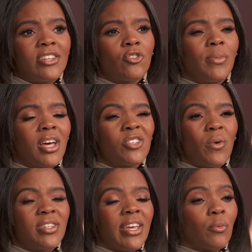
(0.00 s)
And so because
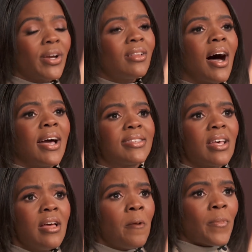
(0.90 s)
once they realize
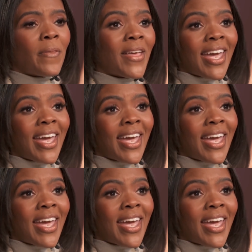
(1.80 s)
that they